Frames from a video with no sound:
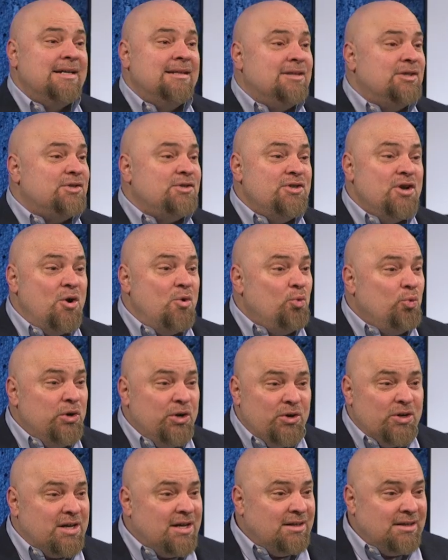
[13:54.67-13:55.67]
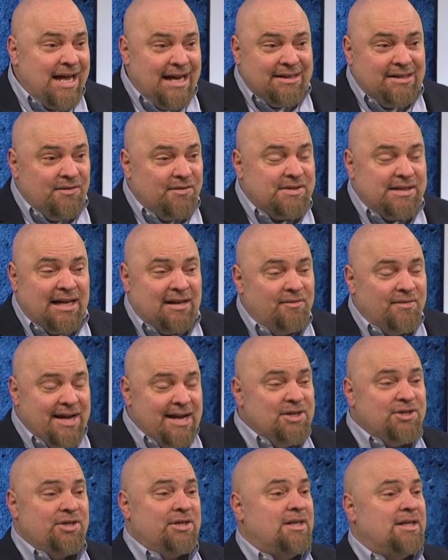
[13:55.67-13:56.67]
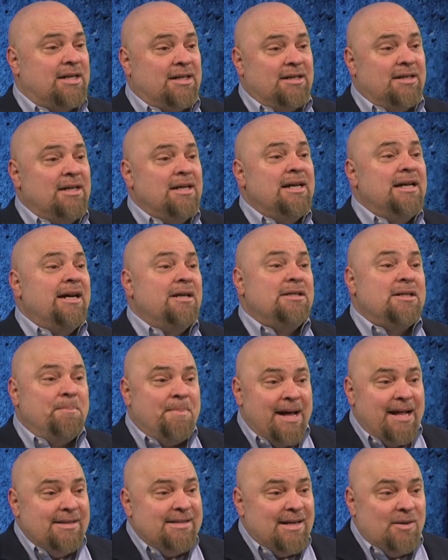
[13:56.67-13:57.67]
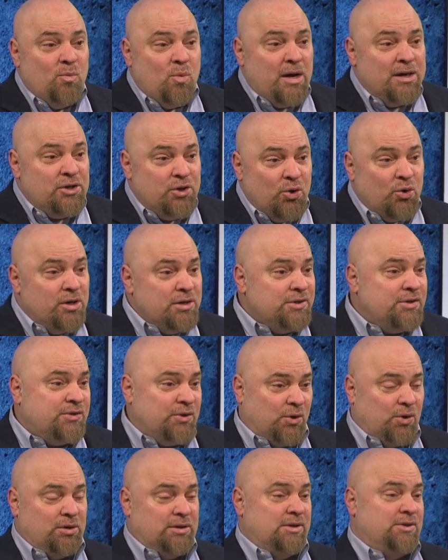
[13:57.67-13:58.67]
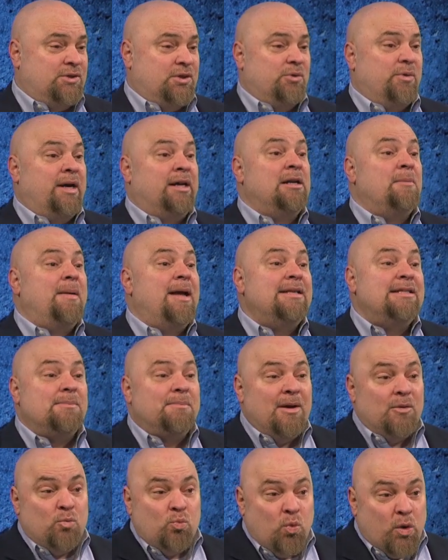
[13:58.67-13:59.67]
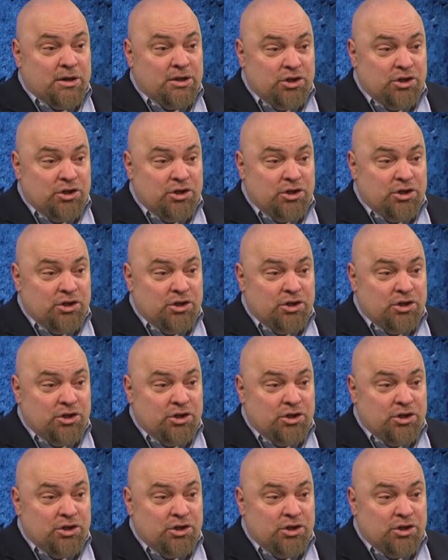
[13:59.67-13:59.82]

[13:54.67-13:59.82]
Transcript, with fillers: there's no real collective salvation here. It depends on what your soul is doing, depends upon what